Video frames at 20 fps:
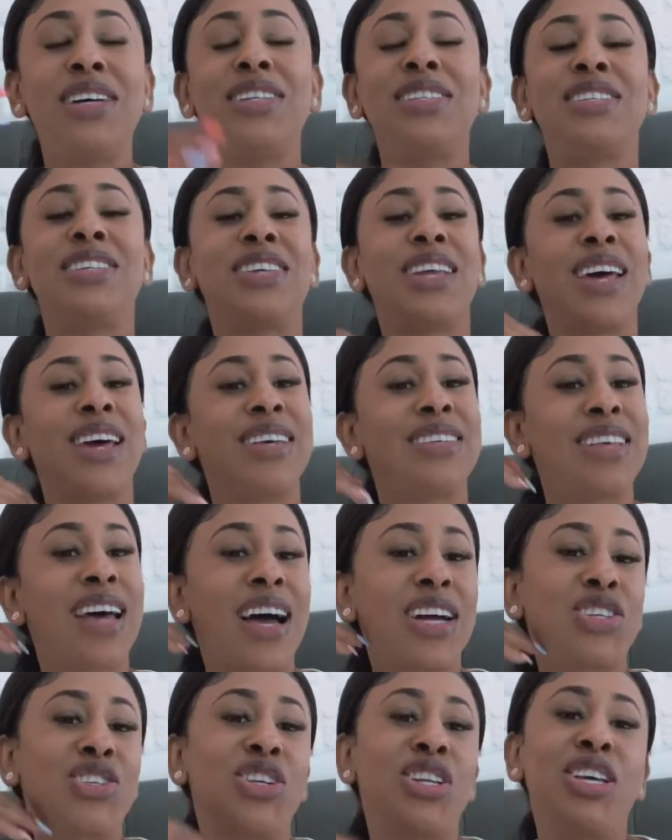Today is
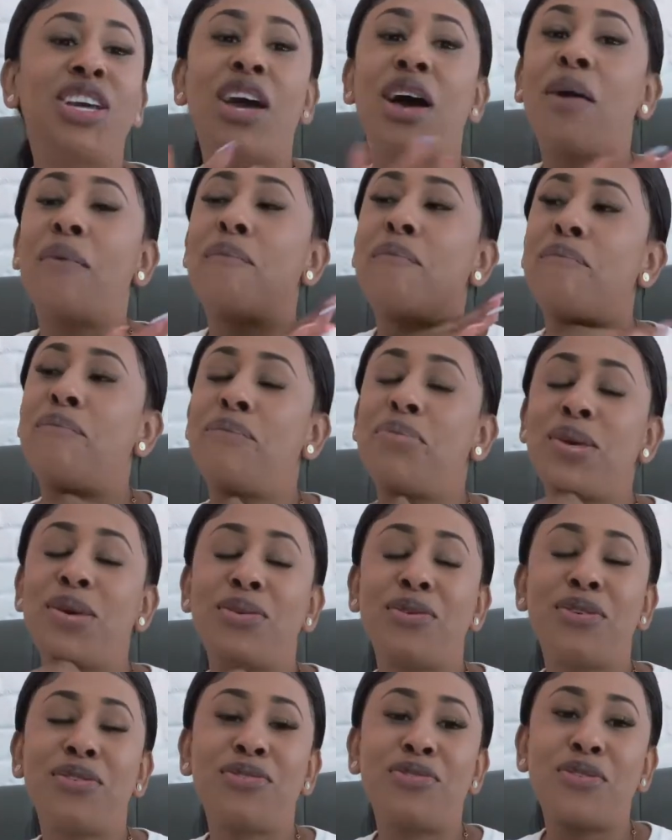actually a
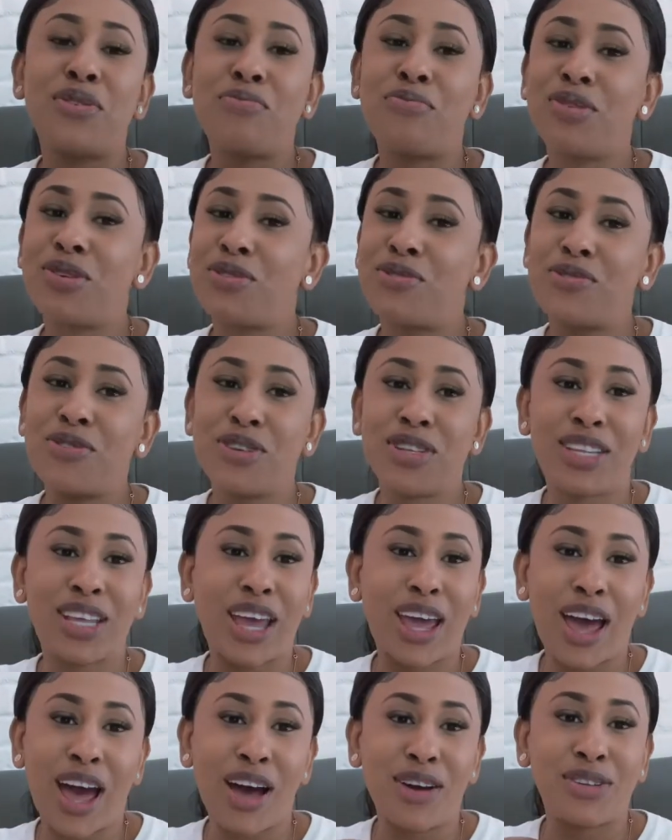beautiful, beautiful
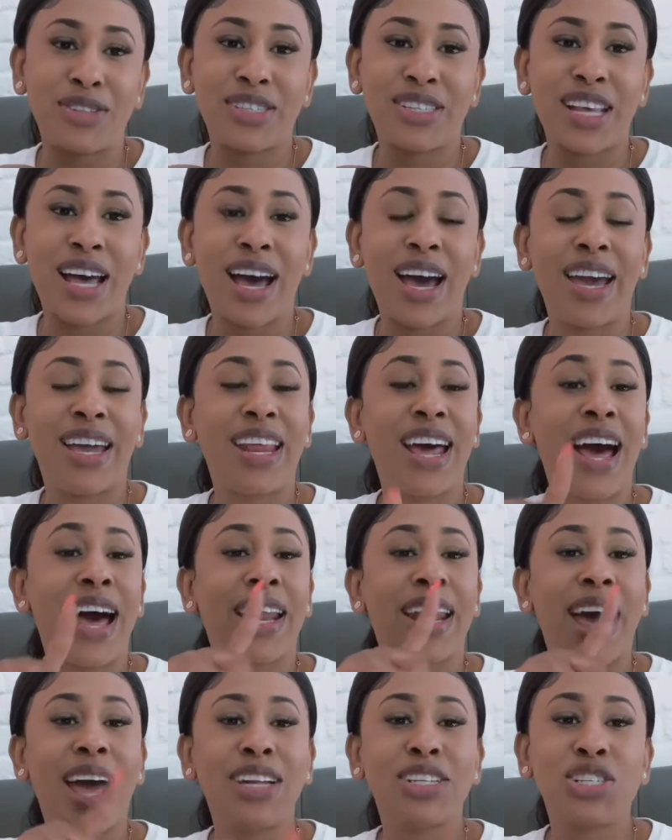day outside
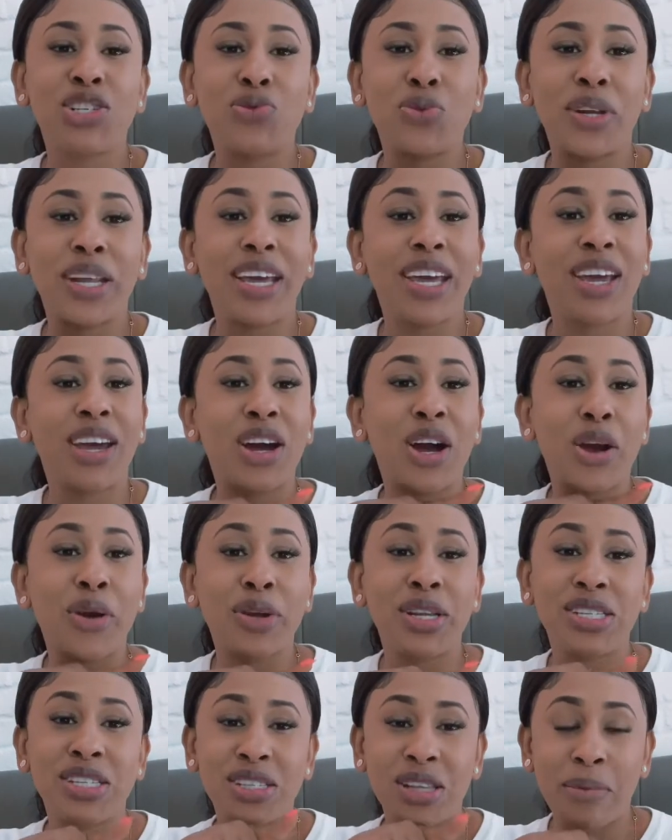and I just want to
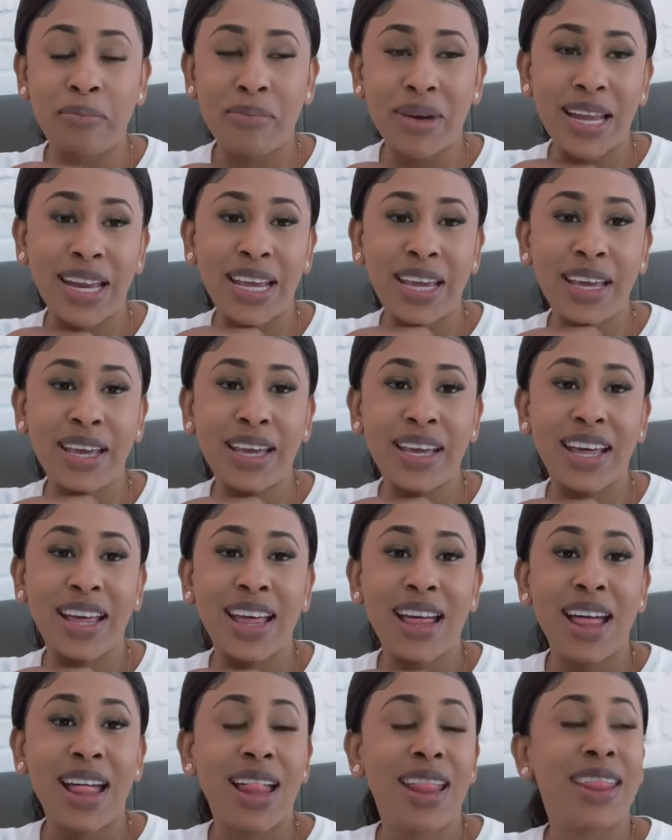encourage somebody
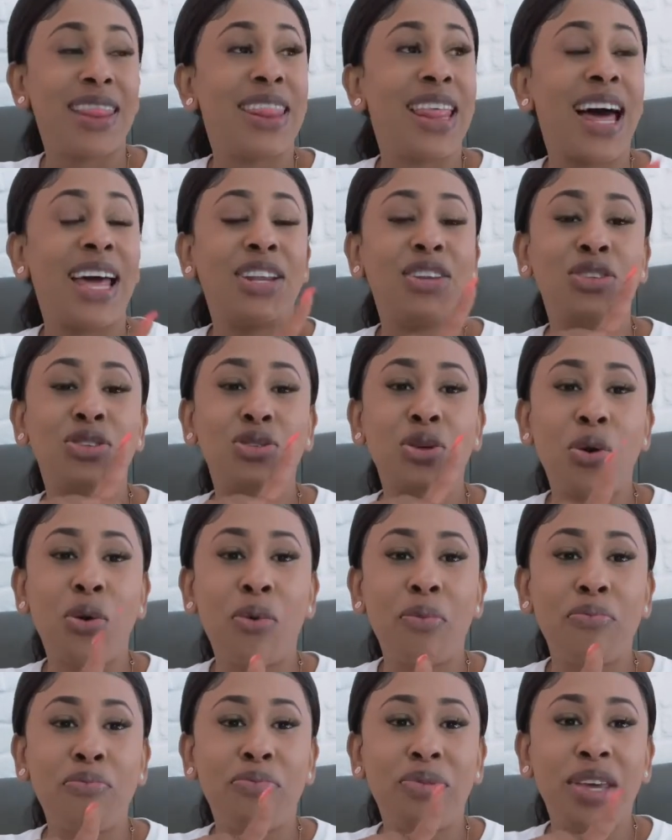that
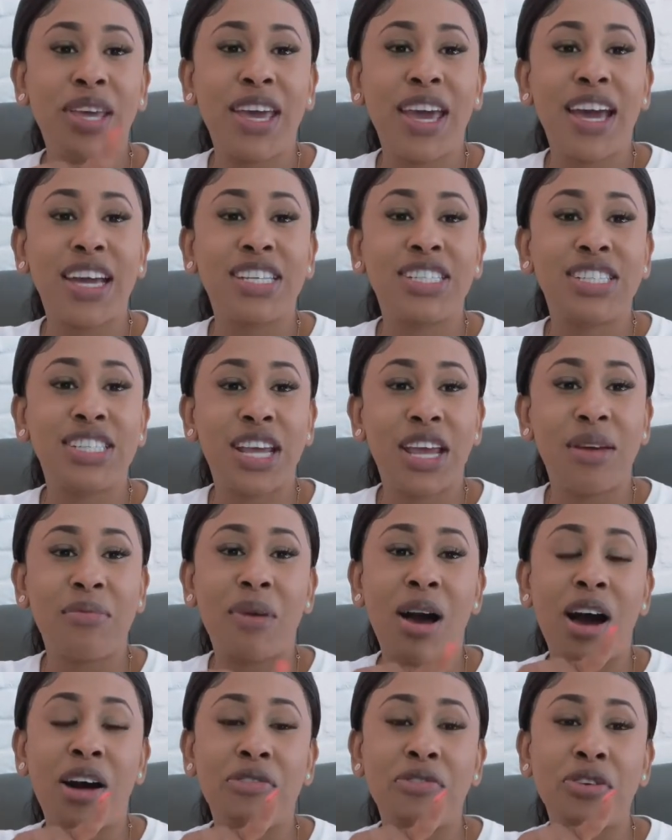don't be ashamed
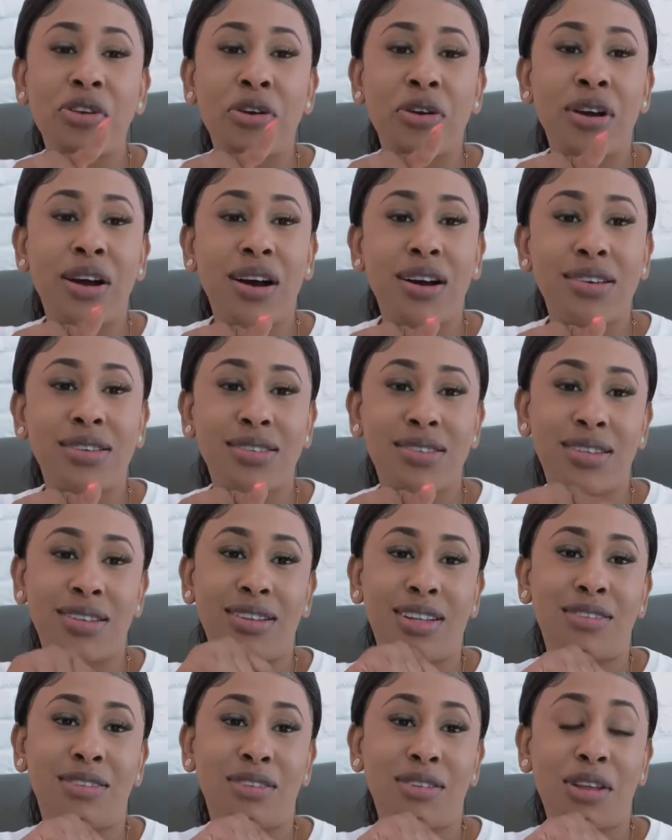of your hustle,
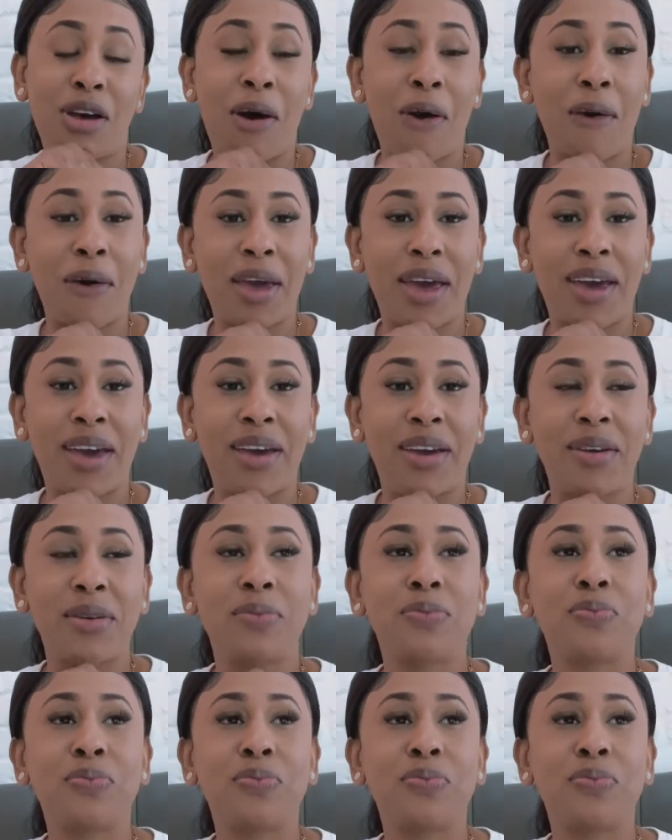okay?